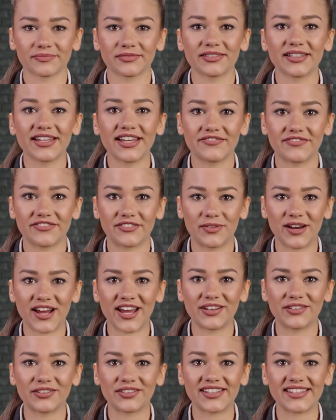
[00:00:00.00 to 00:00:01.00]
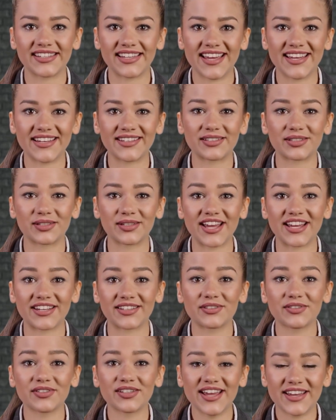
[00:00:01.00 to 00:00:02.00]
If the buyer decides to
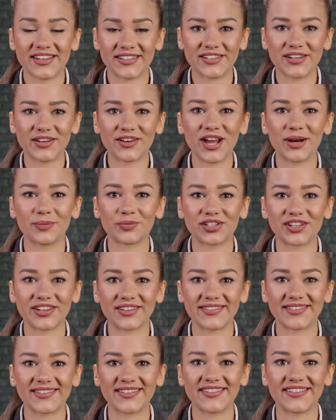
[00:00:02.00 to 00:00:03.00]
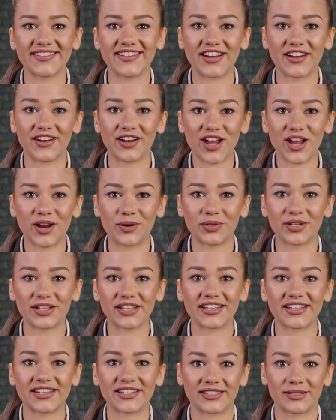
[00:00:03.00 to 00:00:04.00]
exercise their option, they are
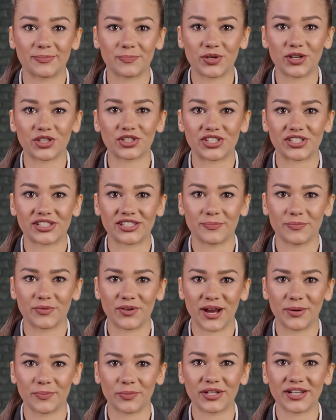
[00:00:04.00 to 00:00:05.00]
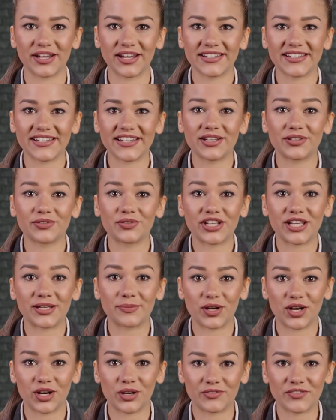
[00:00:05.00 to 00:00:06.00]
obligated to purchase the property at the
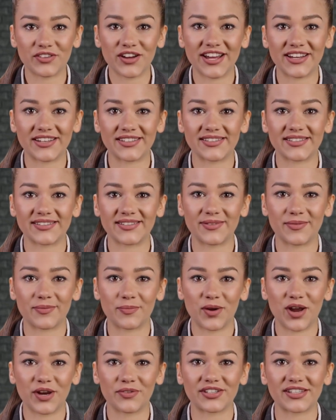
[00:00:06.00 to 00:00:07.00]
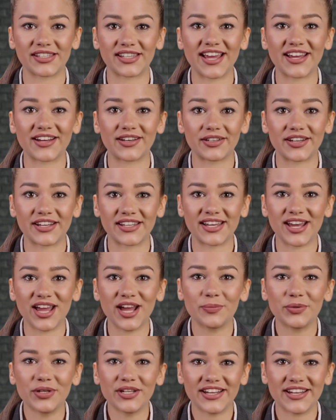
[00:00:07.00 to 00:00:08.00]
agreed-upon price, while the seller is
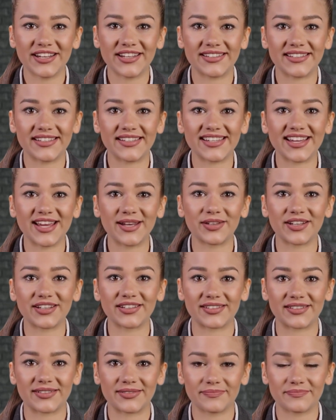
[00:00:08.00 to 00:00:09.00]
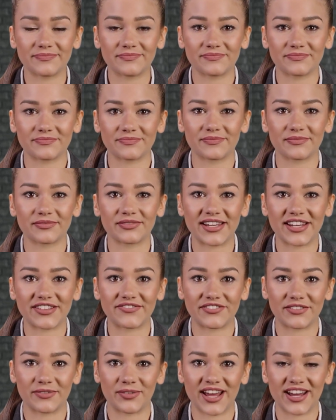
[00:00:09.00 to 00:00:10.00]
obligated to sell it.
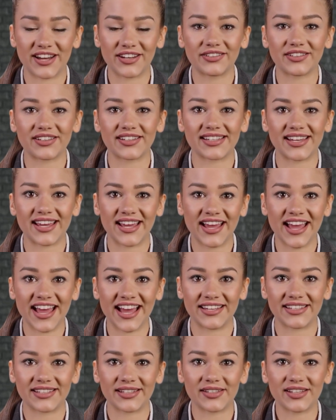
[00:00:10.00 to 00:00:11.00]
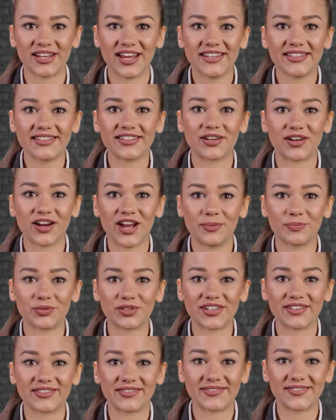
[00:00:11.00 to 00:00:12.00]
If the buyer does not exercise their option,